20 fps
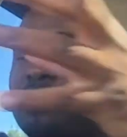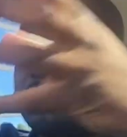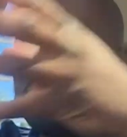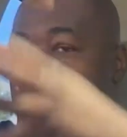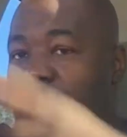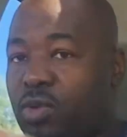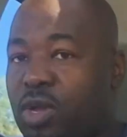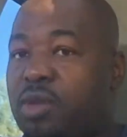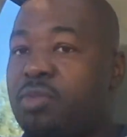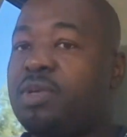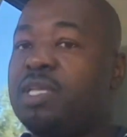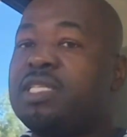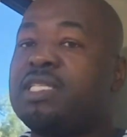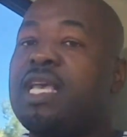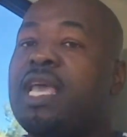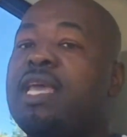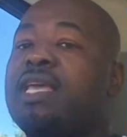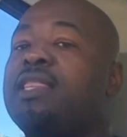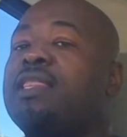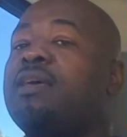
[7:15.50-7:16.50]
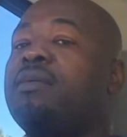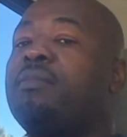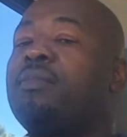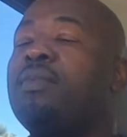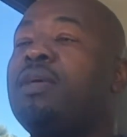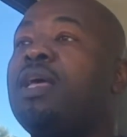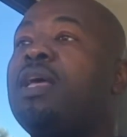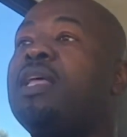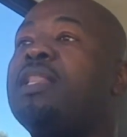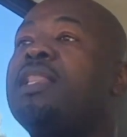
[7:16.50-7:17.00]
when we take them,
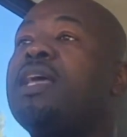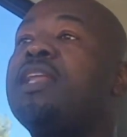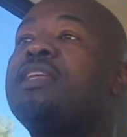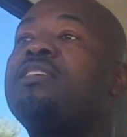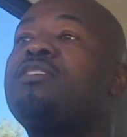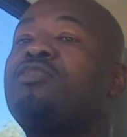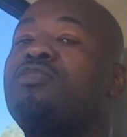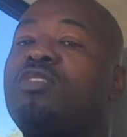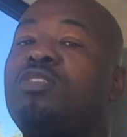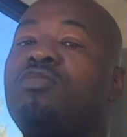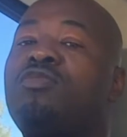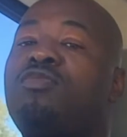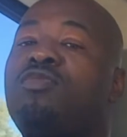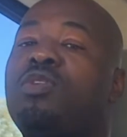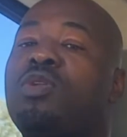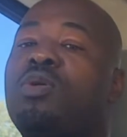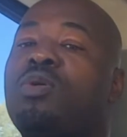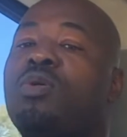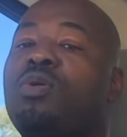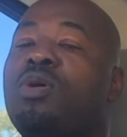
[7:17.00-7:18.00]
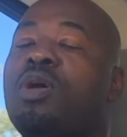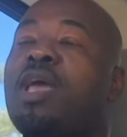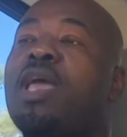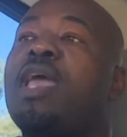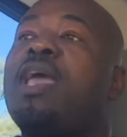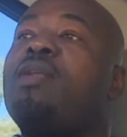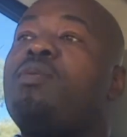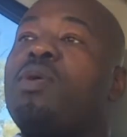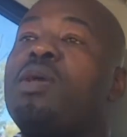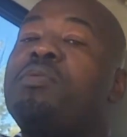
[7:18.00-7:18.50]
that is real flow.
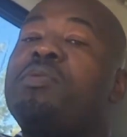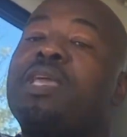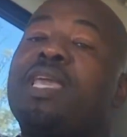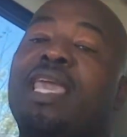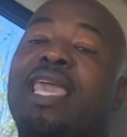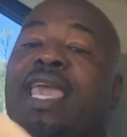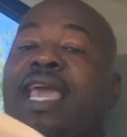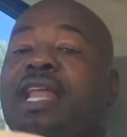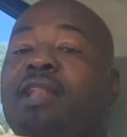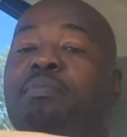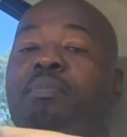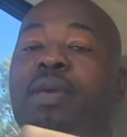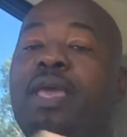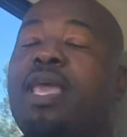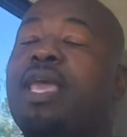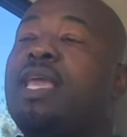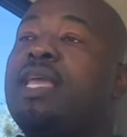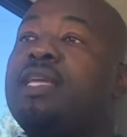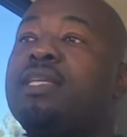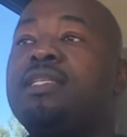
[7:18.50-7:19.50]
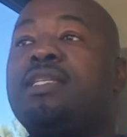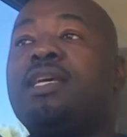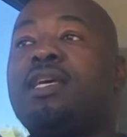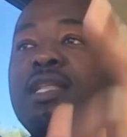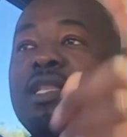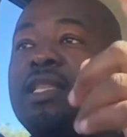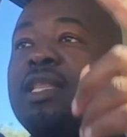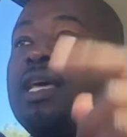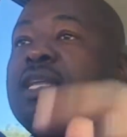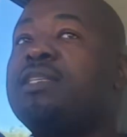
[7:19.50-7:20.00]
And when we get paid,
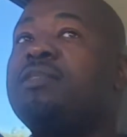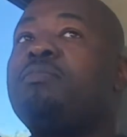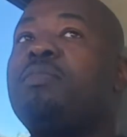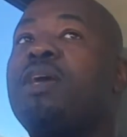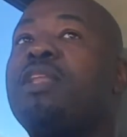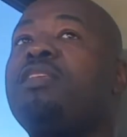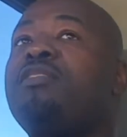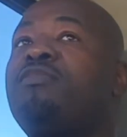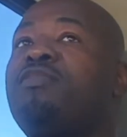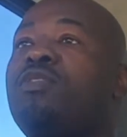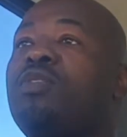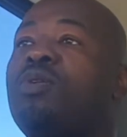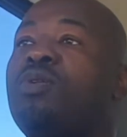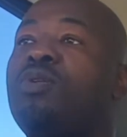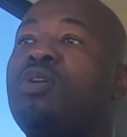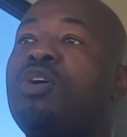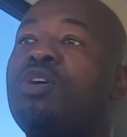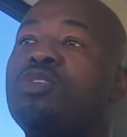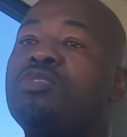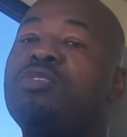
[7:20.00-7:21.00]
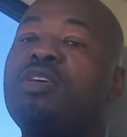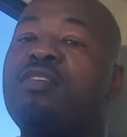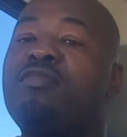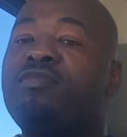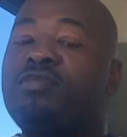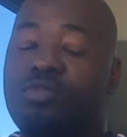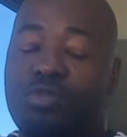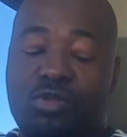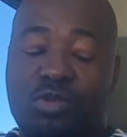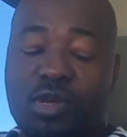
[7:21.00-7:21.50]
that is money flow. So
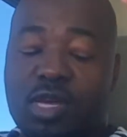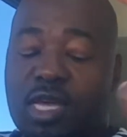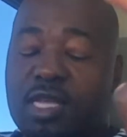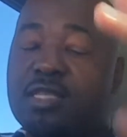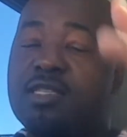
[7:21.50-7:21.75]
as you can